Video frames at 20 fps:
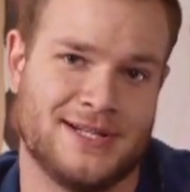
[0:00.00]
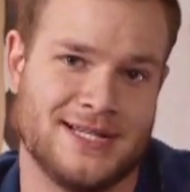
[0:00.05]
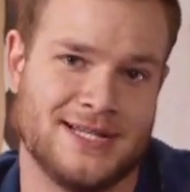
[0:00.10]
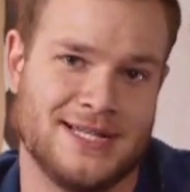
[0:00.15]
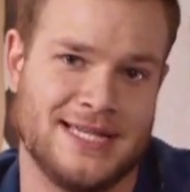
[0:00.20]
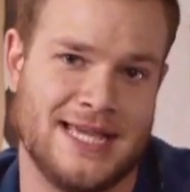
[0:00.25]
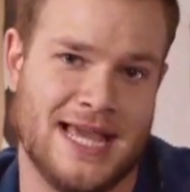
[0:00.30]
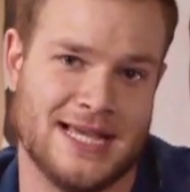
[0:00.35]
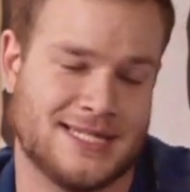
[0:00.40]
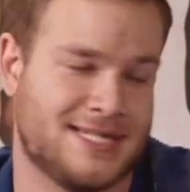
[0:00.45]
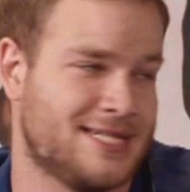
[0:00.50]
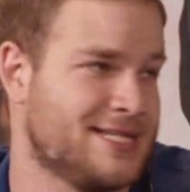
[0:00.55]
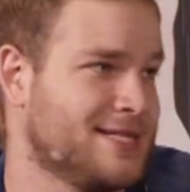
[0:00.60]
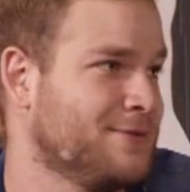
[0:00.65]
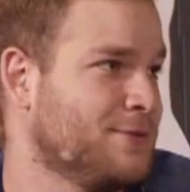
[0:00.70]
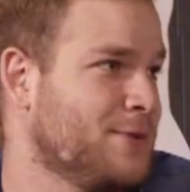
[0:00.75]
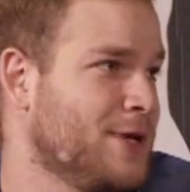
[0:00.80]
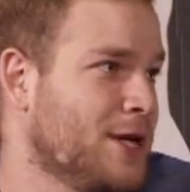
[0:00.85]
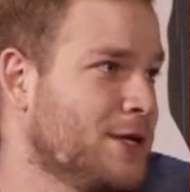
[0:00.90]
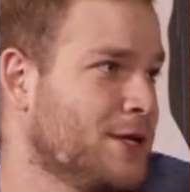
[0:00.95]
Yes,
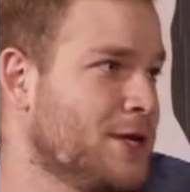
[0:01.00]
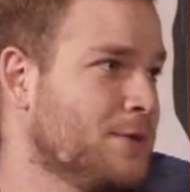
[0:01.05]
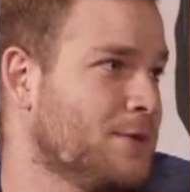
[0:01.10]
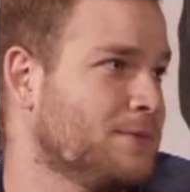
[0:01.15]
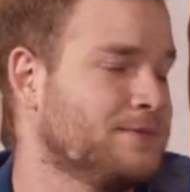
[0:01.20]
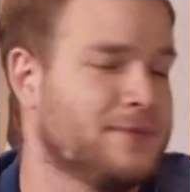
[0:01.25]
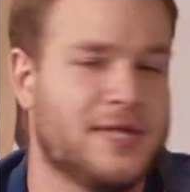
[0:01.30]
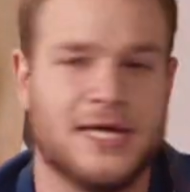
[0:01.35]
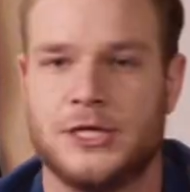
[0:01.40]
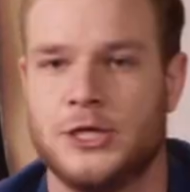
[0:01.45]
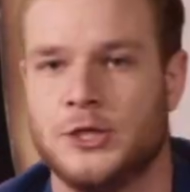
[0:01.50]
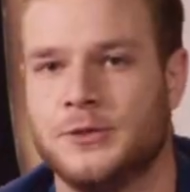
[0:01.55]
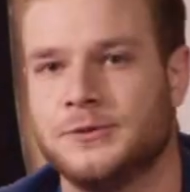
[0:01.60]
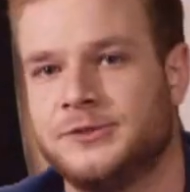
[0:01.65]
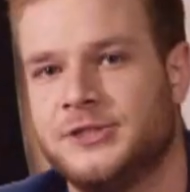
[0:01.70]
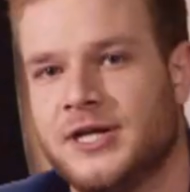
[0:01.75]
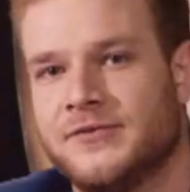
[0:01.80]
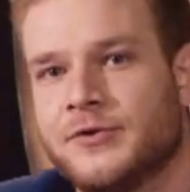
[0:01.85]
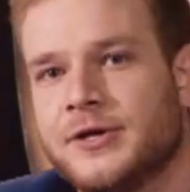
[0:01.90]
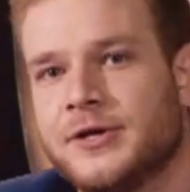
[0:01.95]
we all know. Thank you,
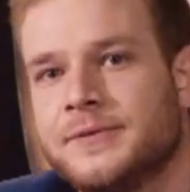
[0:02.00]
Jeffrey.